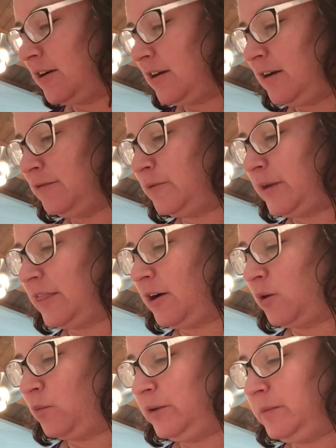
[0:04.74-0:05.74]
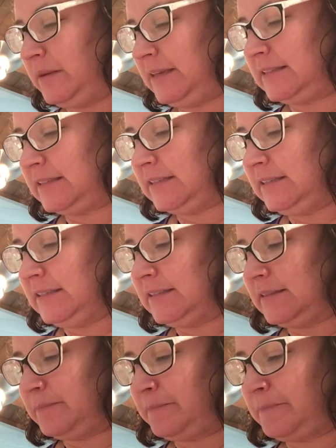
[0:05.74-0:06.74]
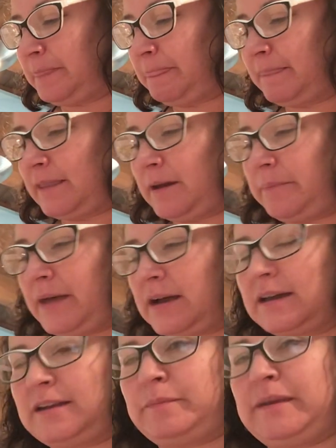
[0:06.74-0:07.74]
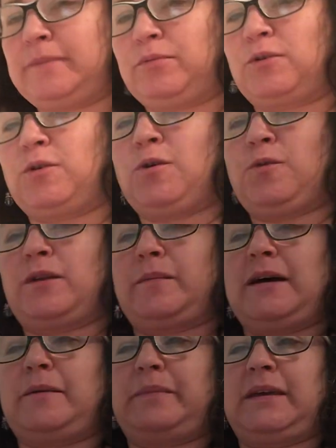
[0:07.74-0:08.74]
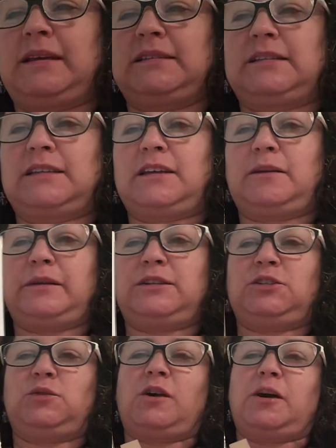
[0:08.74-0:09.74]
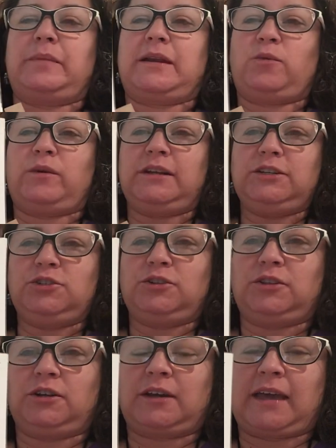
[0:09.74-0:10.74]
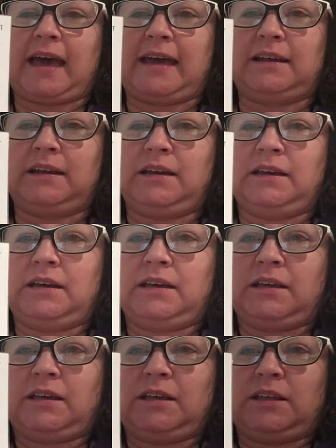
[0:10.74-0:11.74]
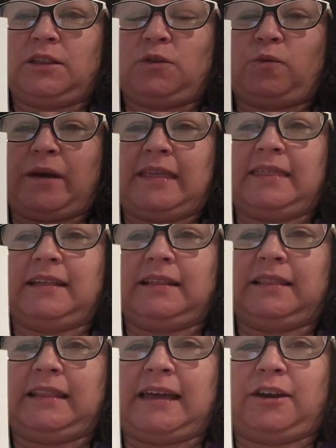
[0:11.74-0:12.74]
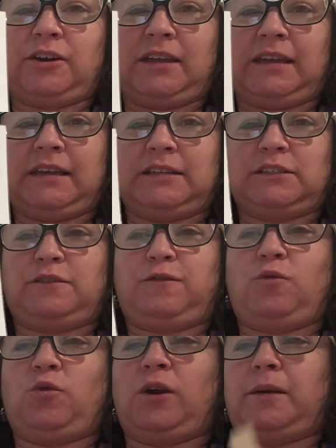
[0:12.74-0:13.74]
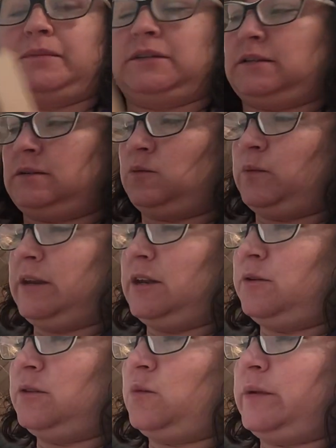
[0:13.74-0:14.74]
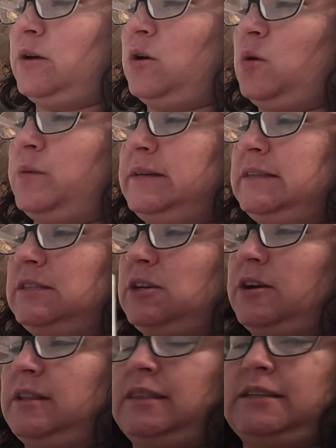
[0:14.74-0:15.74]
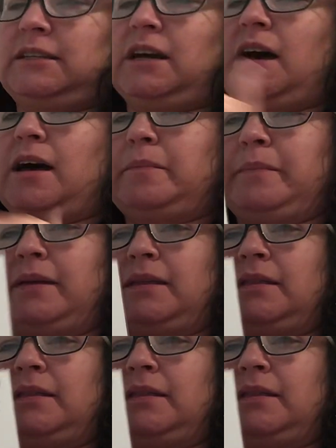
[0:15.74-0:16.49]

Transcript: off with our wood pieces. I'm not going to be able to hold them up because it's going to be too hard, but I wanted you to look at the way the letter E is formed. We know that we always start at the top